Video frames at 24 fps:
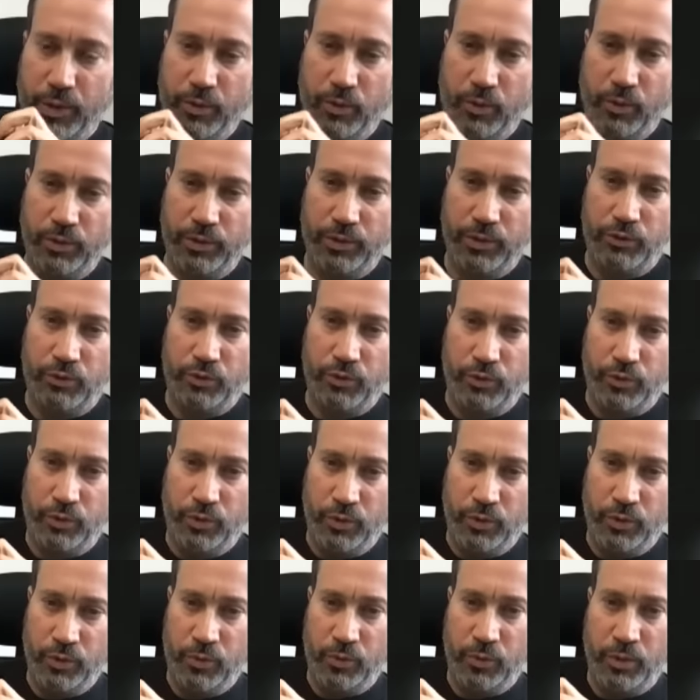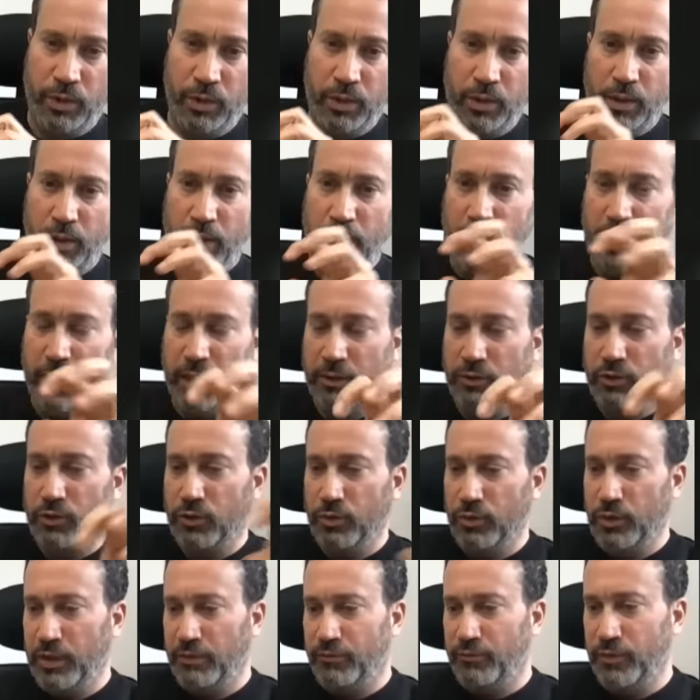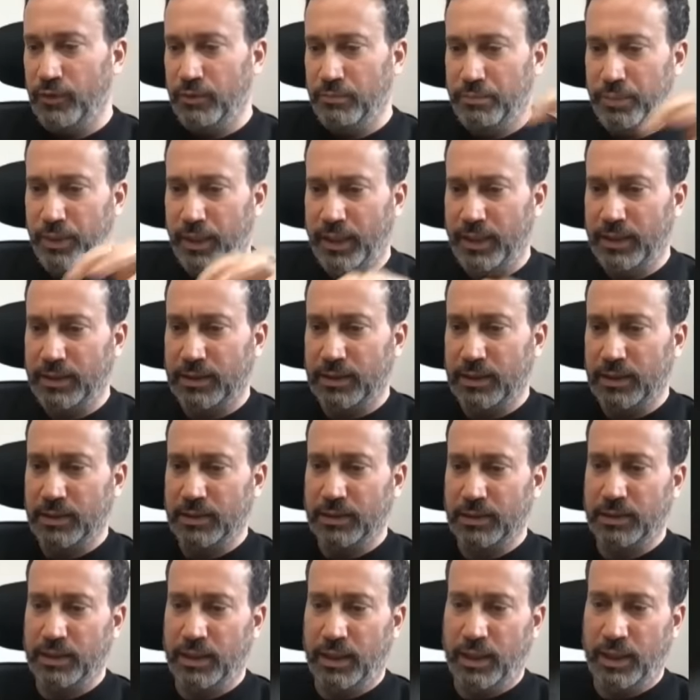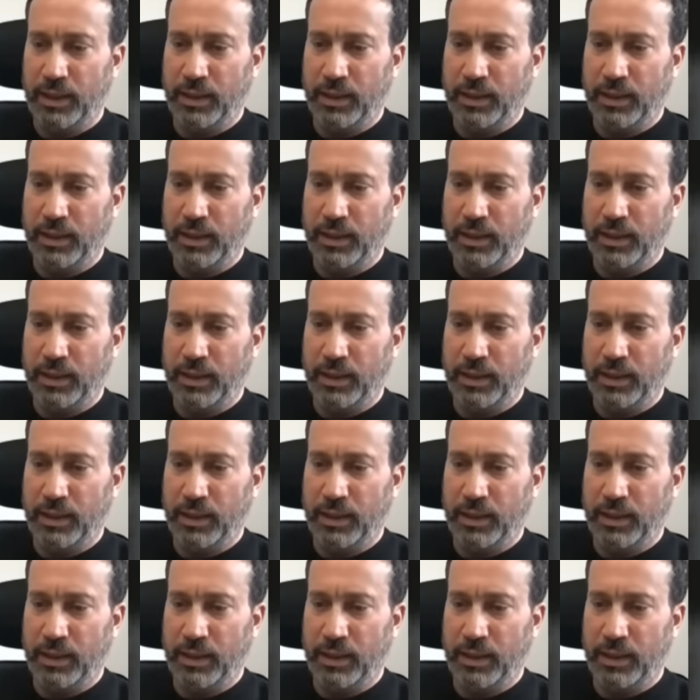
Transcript: they were ordered to go into different places.